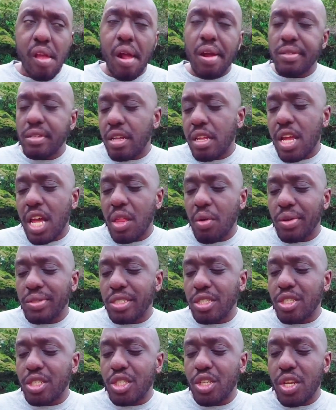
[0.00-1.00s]
So the yellow one's
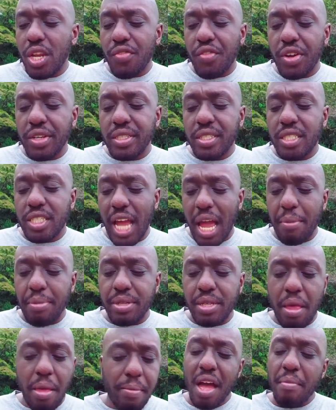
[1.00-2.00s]
just two different
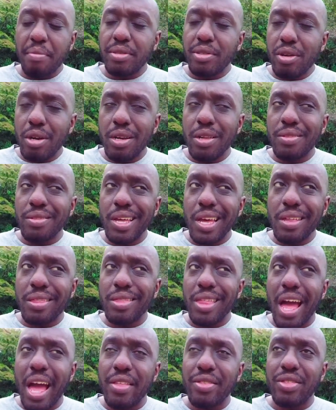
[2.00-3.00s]
shapes. I'm starting to think
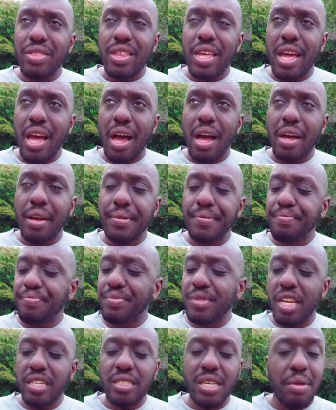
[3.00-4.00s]
that the
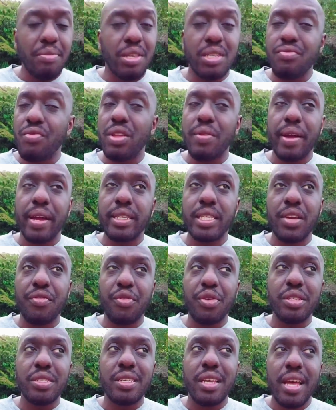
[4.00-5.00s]
shape doesn't really make a
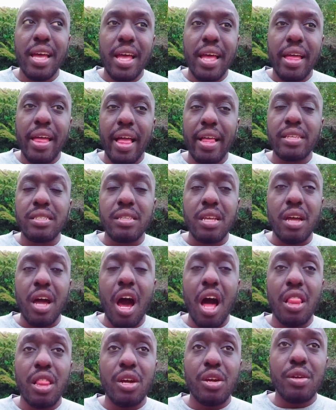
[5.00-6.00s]
difference. It's the
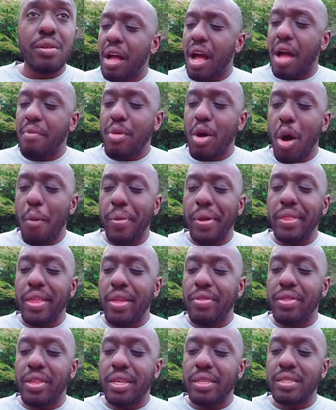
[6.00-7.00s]
color. I'm hoping
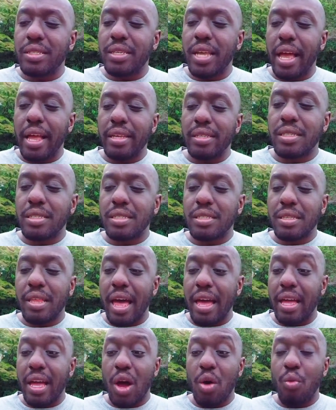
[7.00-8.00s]
that this tastes
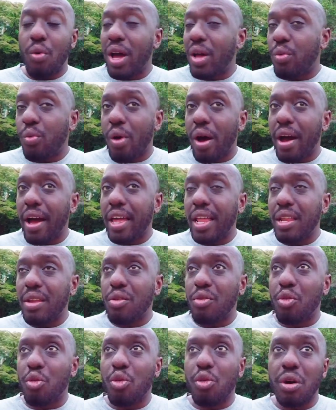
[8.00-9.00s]
like a white wine
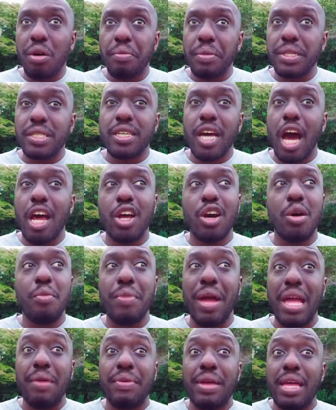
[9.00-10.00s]
or a Moscato,
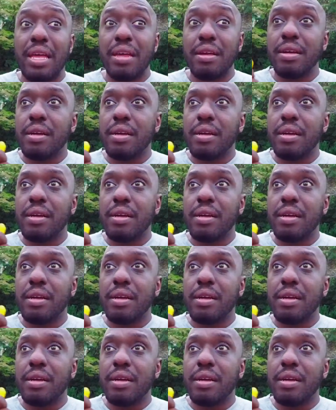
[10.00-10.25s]
maybe.